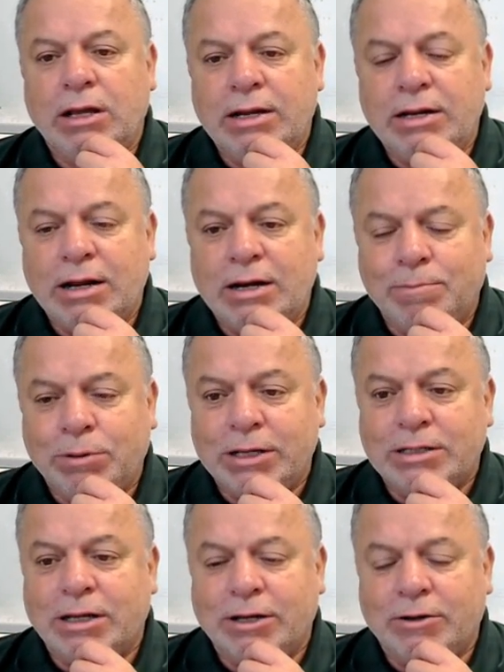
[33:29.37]
in a
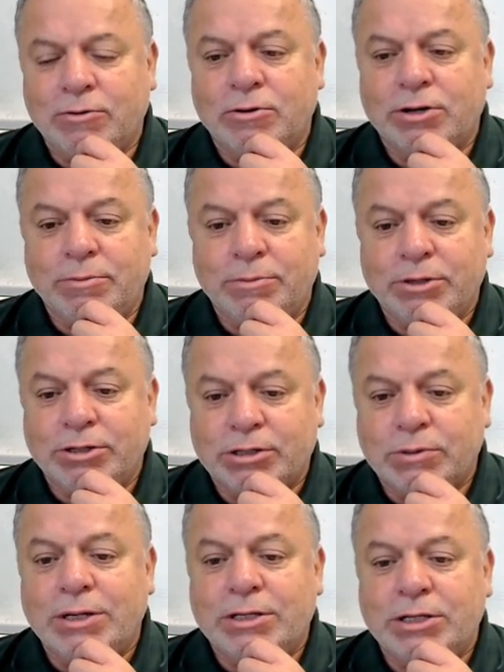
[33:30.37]
place like Orkney with
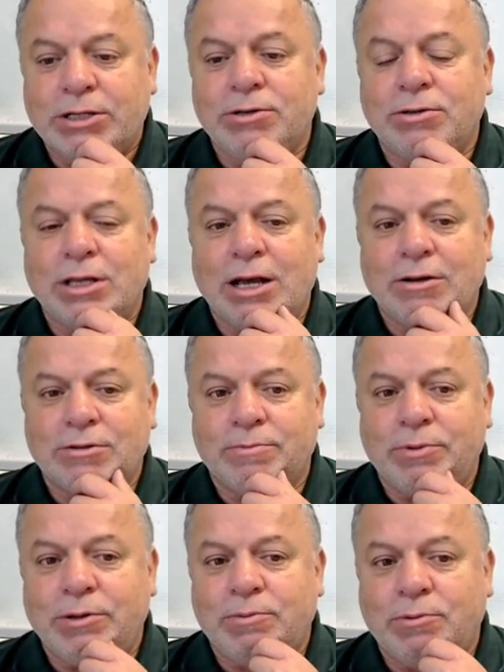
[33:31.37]
just
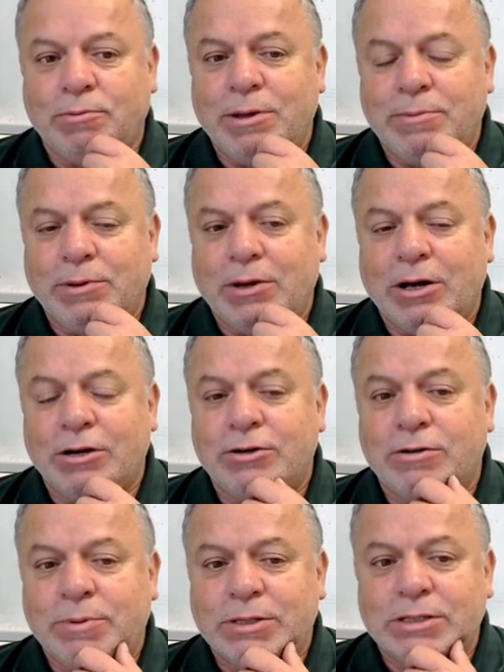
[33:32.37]
22,000 people, maybe
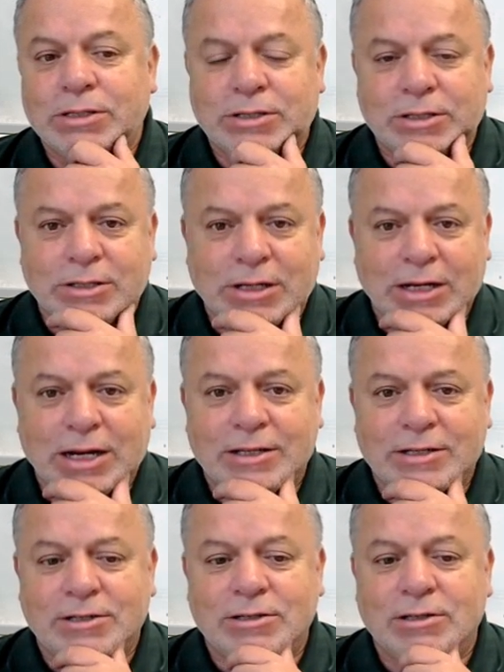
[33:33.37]
100 businesses
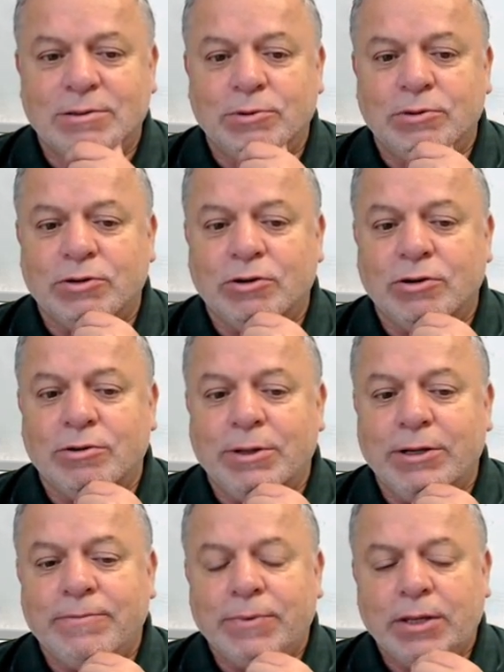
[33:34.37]
connected to the blue
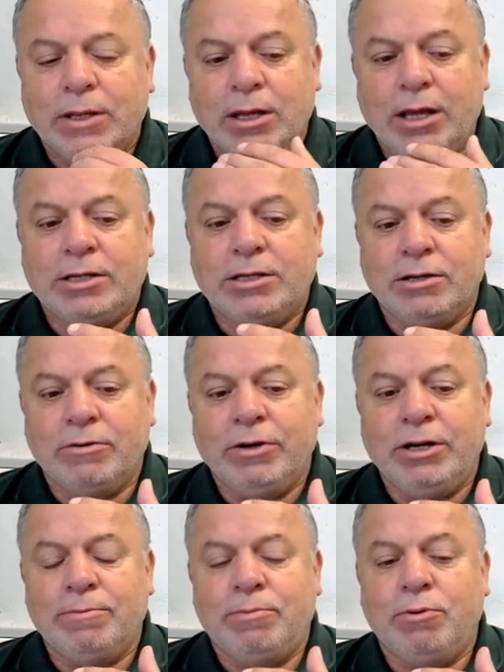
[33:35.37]
economy, it's a
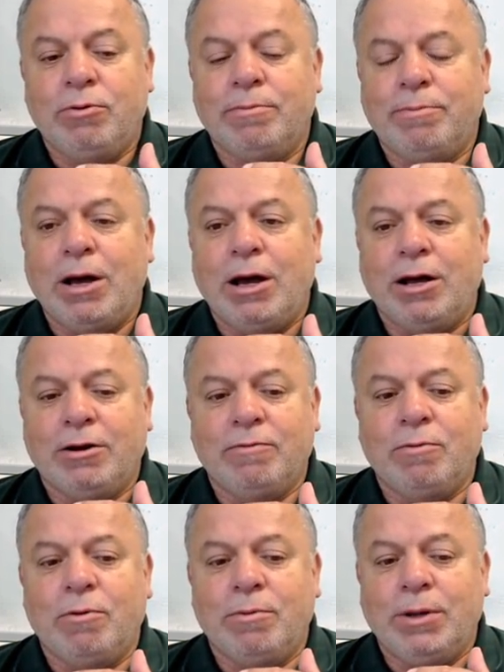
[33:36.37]
really important part
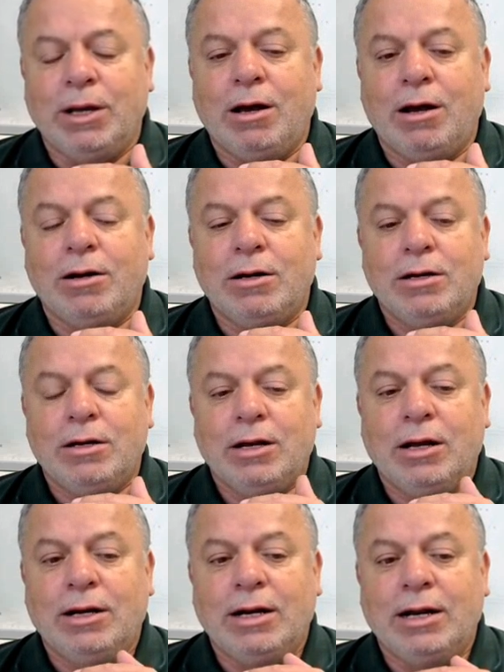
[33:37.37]
of what we are
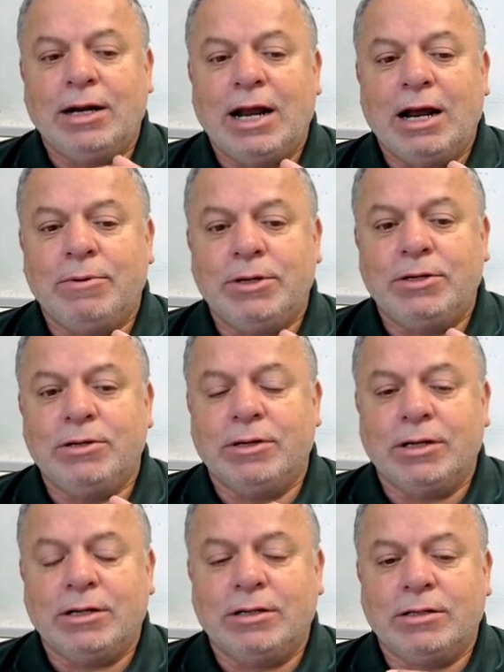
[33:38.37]
and how we do
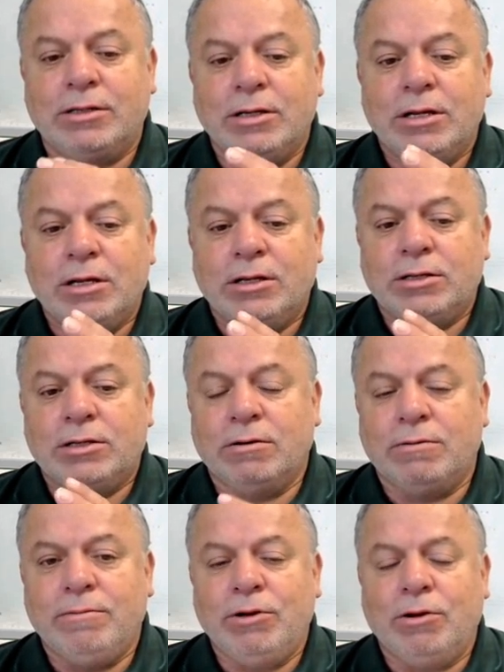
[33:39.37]
it. And
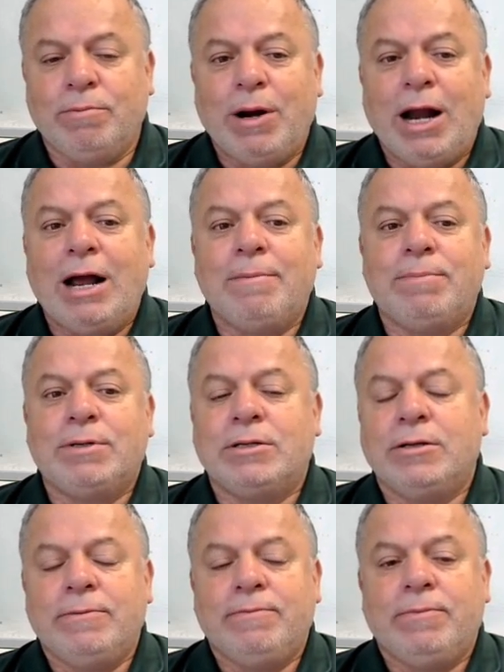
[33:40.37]
so,
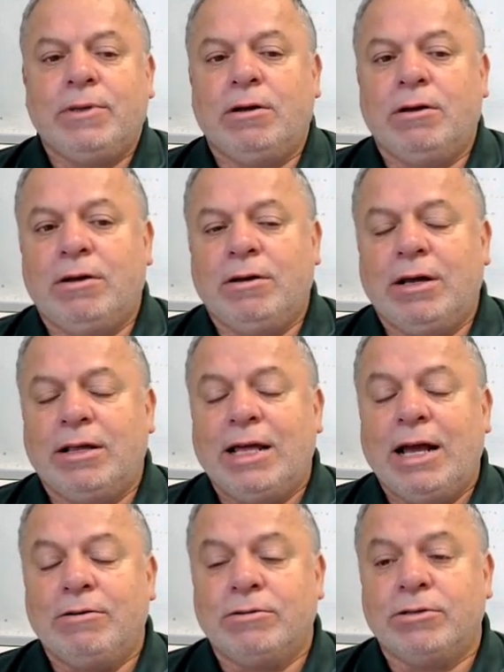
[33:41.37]
perhaps
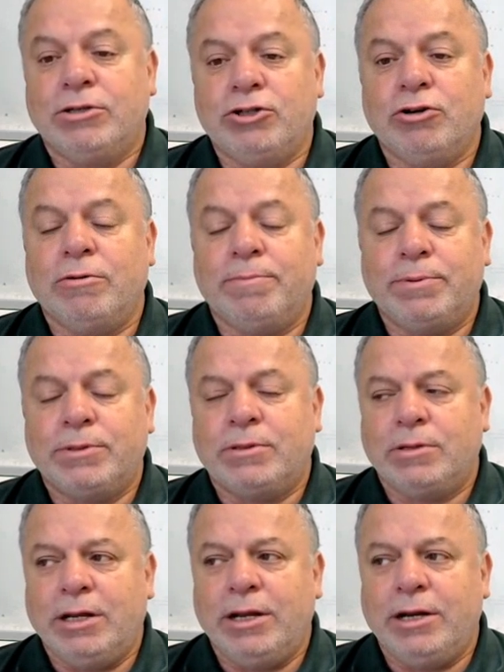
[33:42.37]
1,000
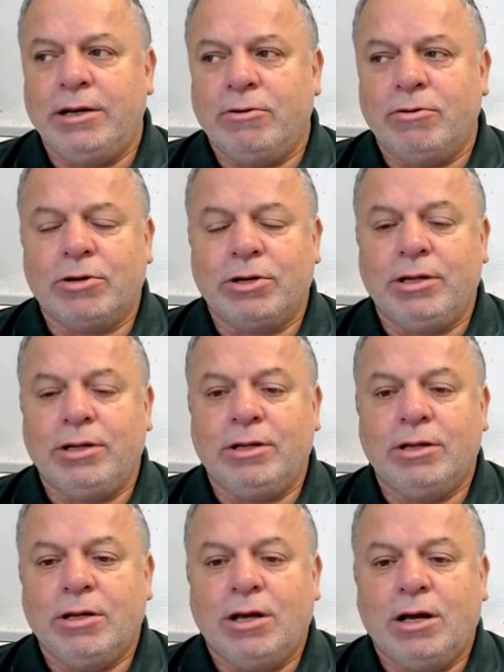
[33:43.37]
jobs in
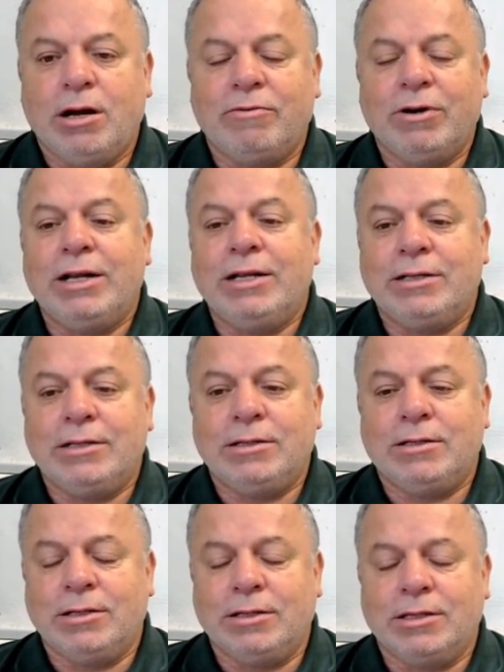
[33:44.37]
Orkney are related
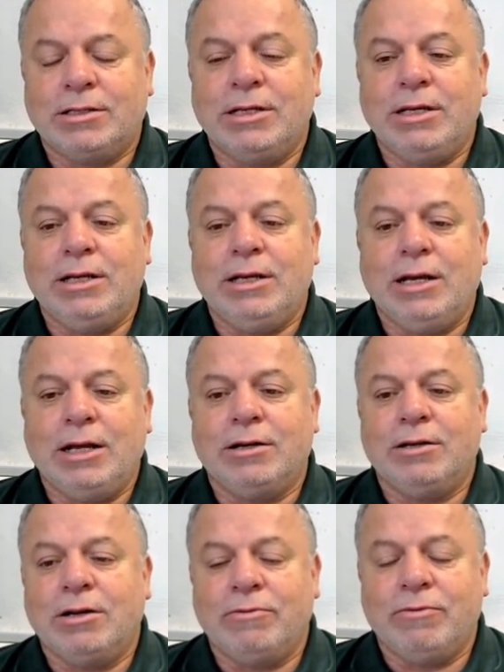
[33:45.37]
to the sea
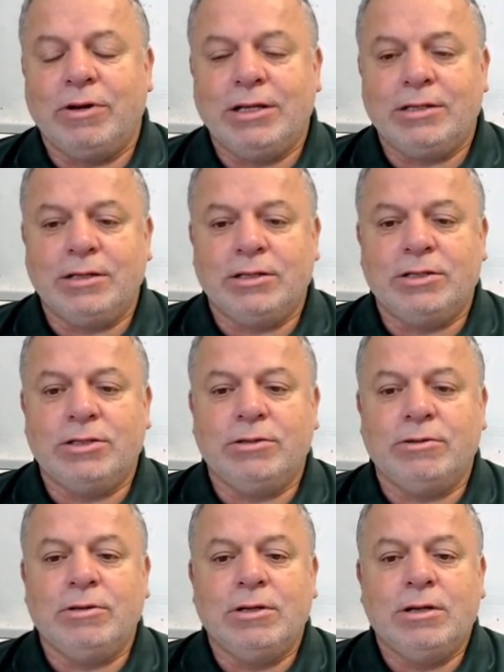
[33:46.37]
and relating
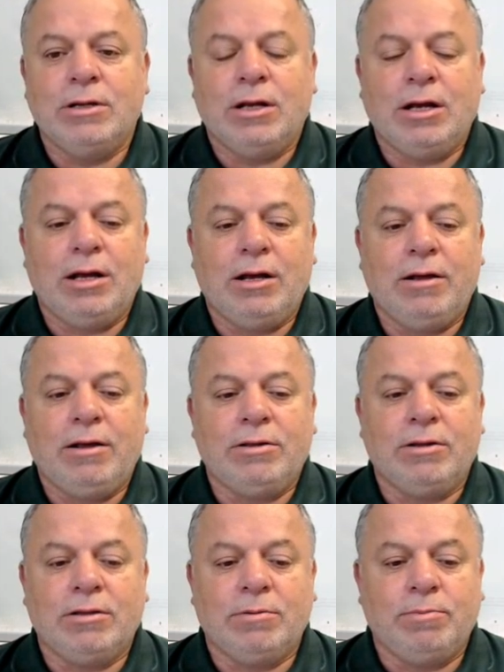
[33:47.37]
to
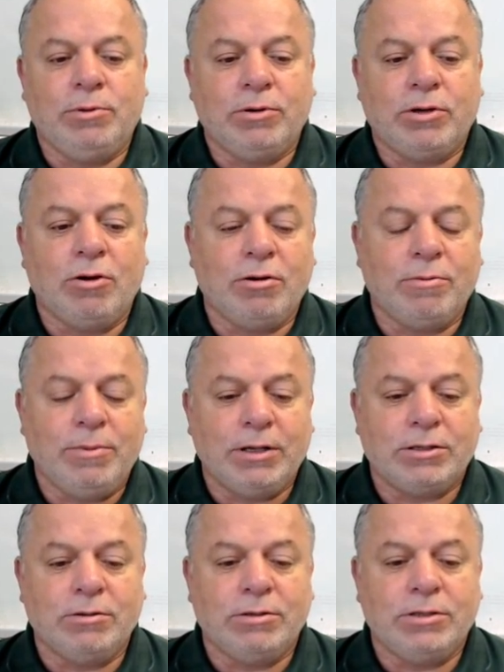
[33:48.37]
the blue economy
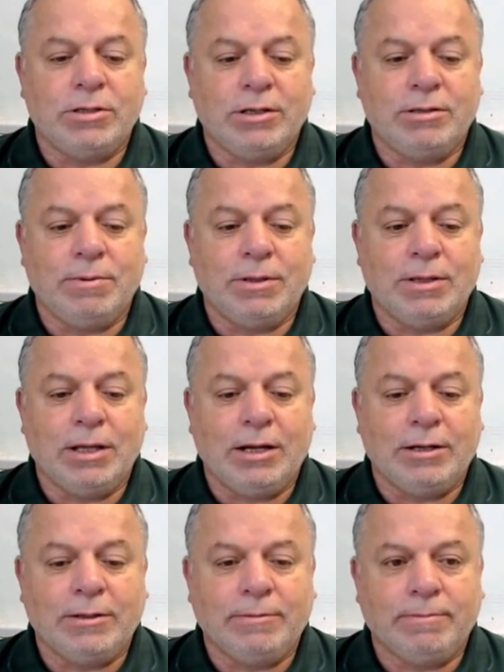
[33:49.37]
associated with
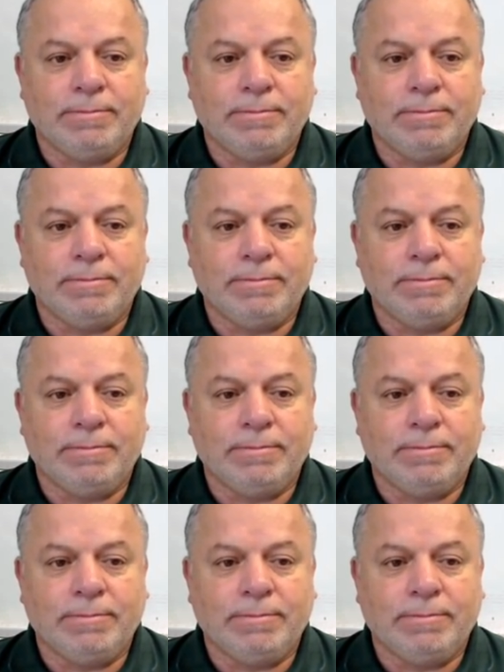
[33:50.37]
that.